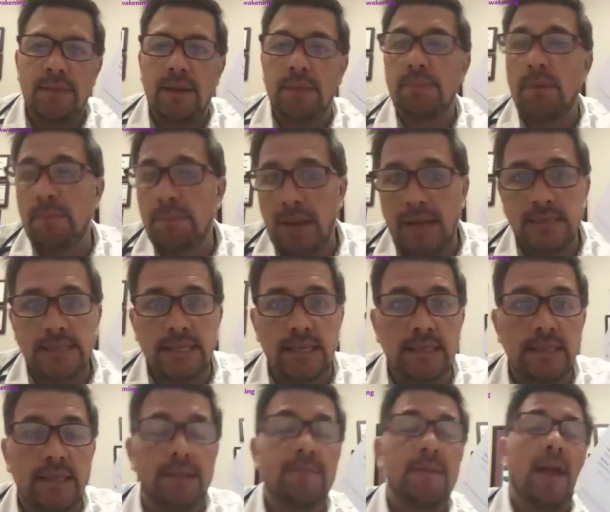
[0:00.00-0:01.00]
but
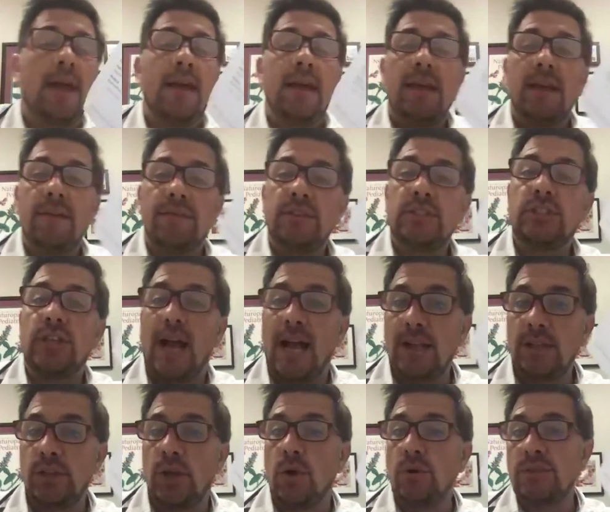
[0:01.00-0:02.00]
basically, if a
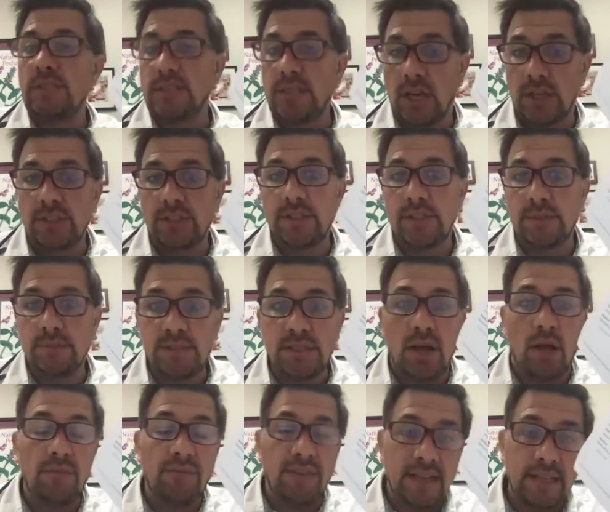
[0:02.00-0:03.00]
child goes and touches
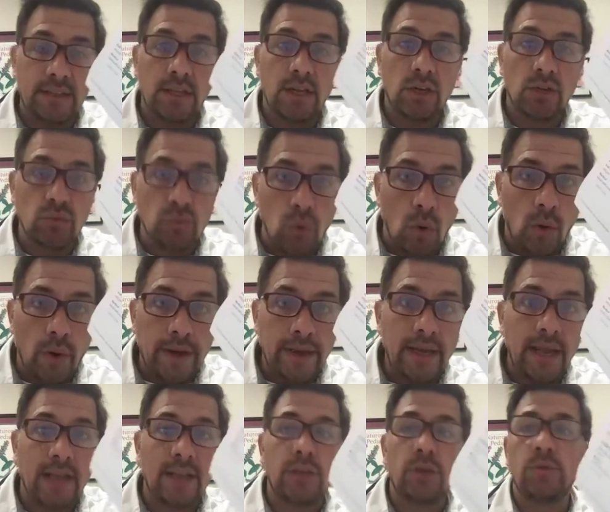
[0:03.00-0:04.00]
themselves in their
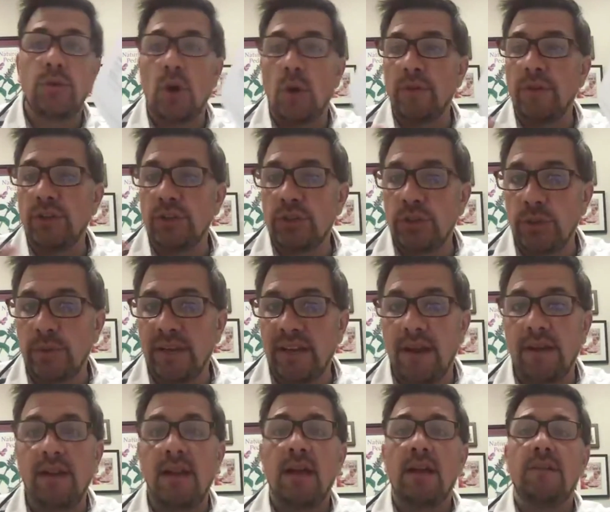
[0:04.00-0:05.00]
groin and you know they're doing
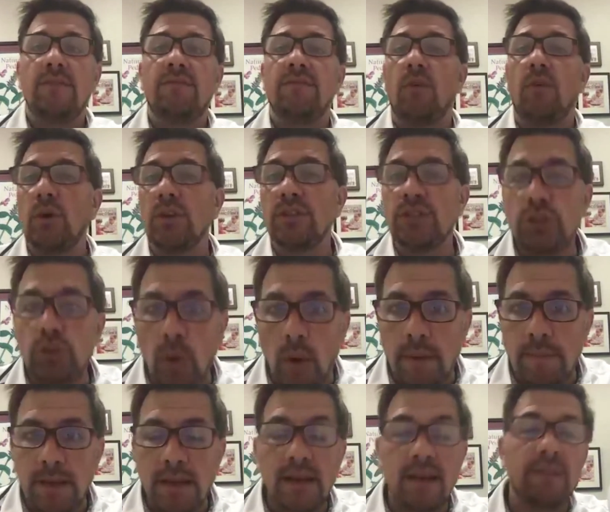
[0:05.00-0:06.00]
it for
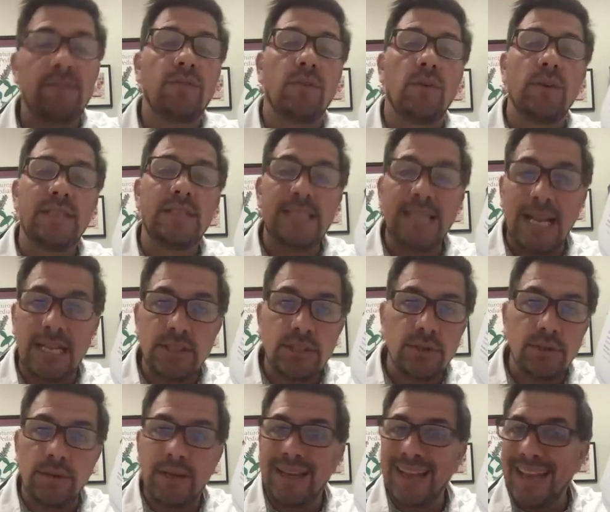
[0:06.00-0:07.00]
enjoyment and for a
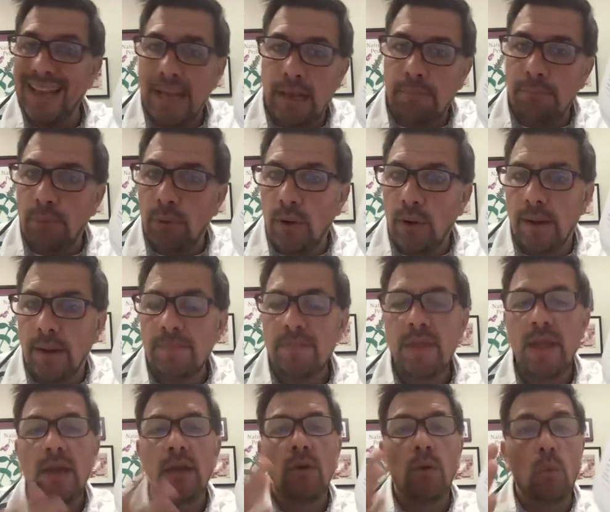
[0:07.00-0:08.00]
sensory input,
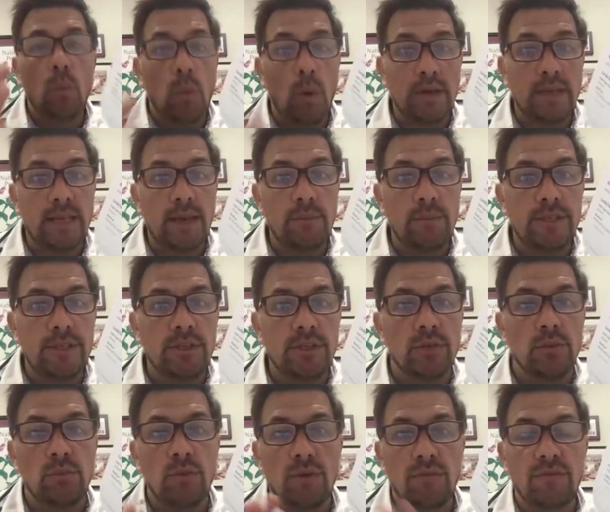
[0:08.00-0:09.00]
what can we
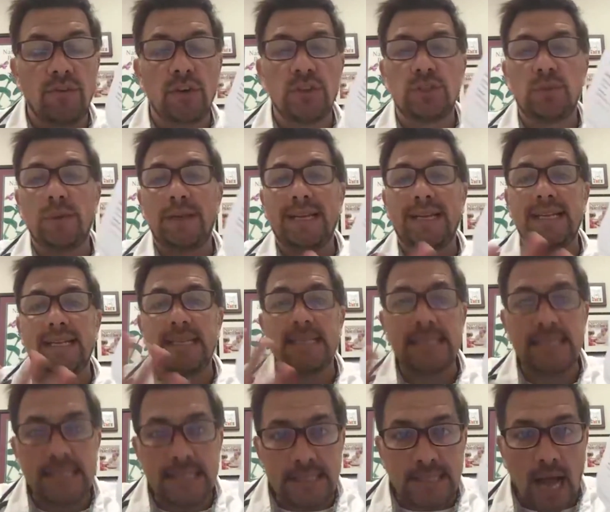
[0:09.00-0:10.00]
do? Well, first we can
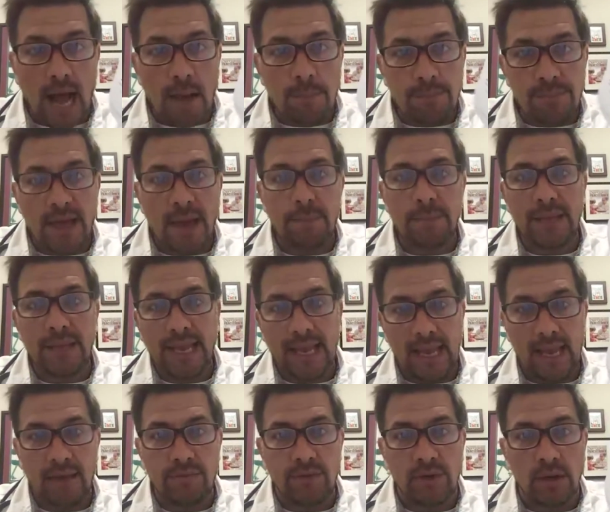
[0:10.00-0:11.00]
stop that
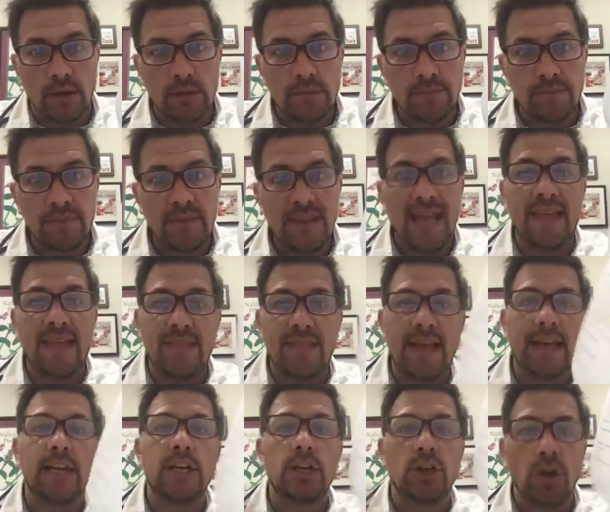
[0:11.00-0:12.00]
behavior and
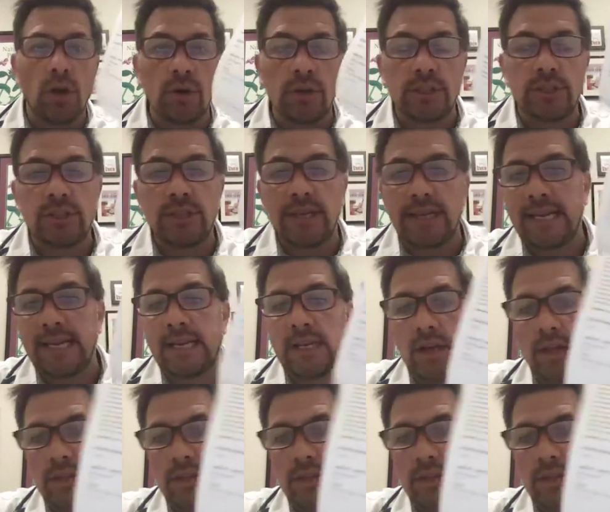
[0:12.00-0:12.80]
then encourage it in other